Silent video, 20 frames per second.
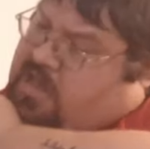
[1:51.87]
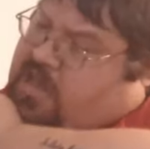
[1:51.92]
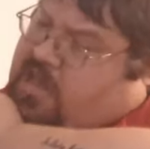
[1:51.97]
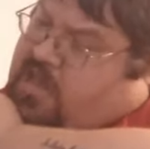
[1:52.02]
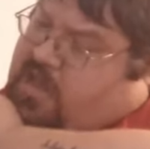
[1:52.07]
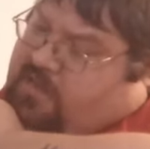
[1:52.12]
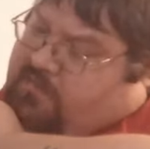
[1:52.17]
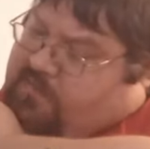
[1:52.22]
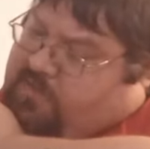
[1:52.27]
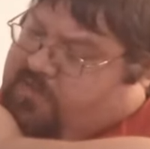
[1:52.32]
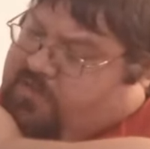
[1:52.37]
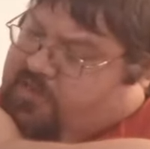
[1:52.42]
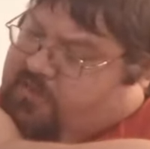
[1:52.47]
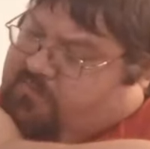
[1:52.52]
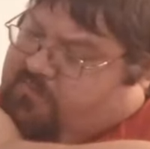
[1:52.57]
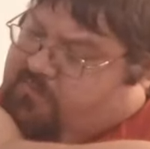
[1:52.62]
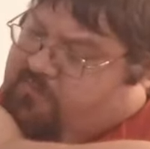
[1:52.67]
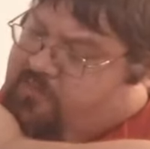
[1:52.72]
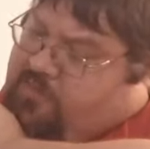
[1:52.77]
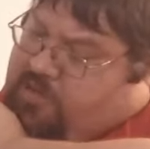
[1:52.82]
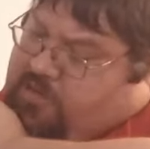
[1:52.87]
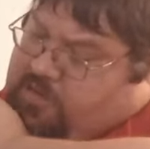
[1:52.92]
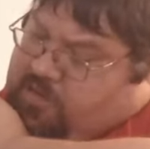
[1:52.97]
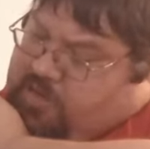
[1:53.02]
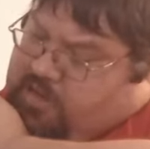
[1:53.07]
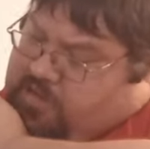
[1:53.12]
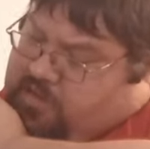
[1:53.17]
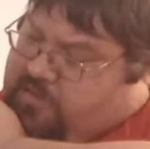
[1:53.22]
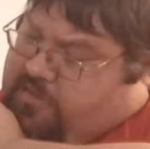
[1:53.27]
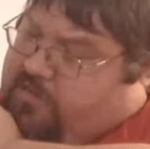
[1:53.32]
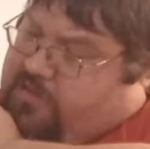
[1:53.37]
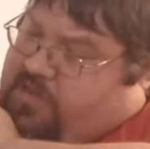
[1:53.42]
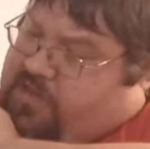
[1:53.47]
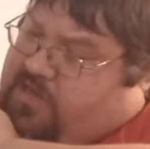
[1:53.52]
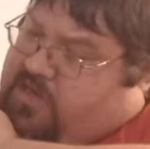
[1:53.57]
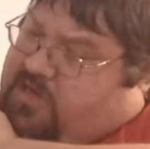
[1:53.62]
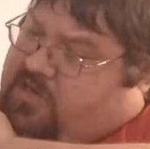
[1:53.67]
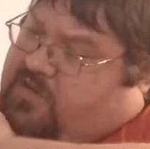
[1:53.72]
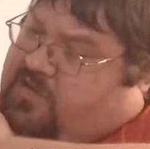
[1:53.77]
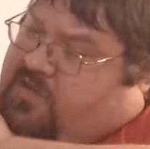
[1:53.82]
everything with, including
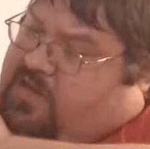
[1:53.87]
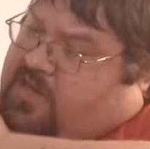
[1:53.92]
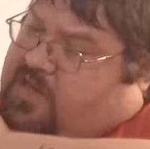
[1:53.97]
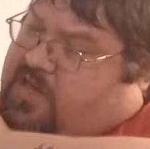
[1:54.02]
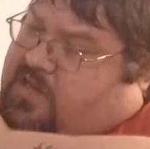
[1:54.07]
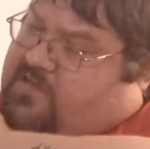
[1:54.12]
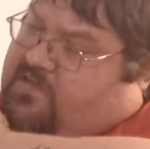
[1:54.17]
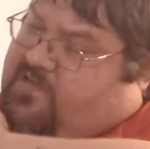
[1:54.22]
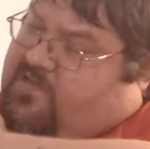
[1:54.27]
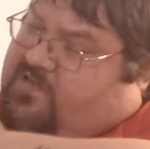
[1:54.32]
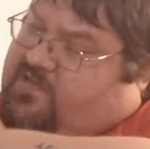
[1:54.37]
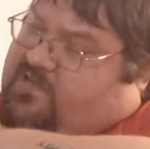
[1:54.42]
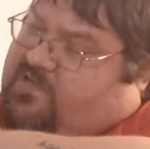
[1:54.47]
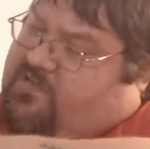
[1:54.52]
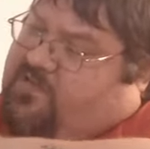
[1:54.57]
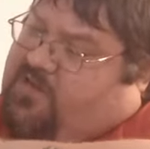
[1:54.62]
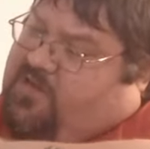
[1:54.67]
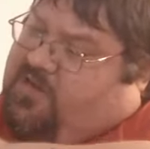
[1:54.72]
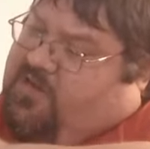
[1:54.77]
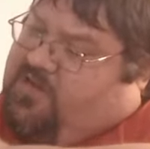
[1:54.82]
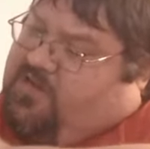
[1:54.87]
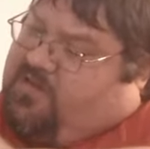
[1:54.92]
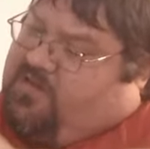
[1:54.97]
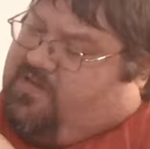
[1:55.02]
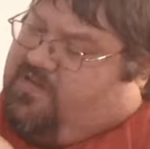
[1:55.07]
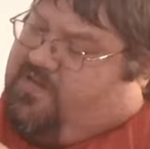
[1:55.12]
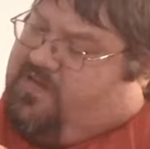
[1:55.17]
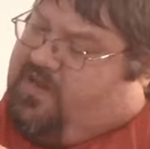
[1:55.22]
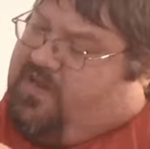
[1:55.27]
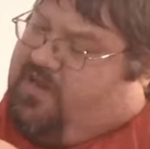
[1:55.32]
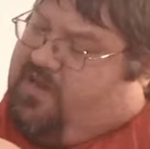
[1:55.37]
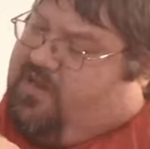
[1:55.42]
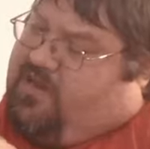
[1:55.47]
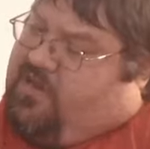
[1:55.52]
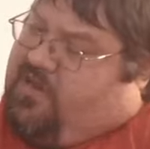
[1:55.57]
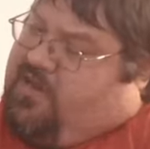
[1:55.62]
the kitchen sink,